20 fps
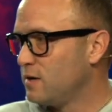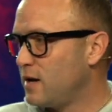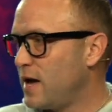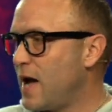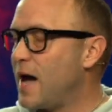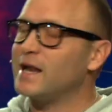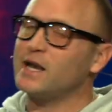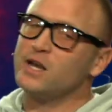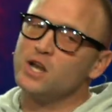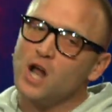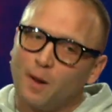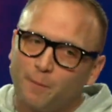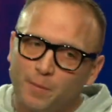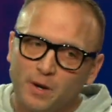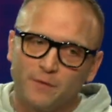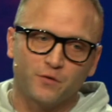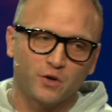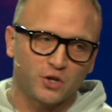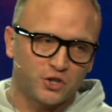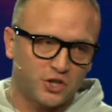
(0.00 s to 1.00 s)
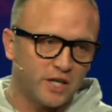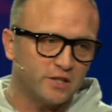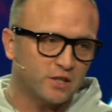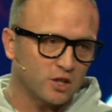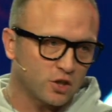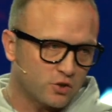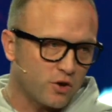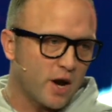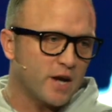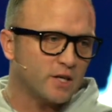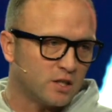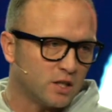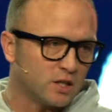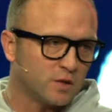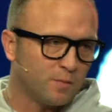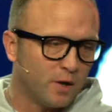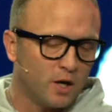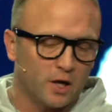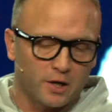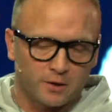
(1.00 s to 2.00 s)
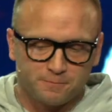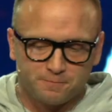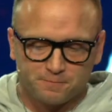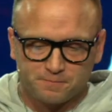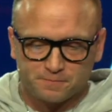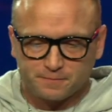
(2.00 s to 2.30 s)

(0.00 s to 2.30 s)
had it not been for Jesus Christ and His blood.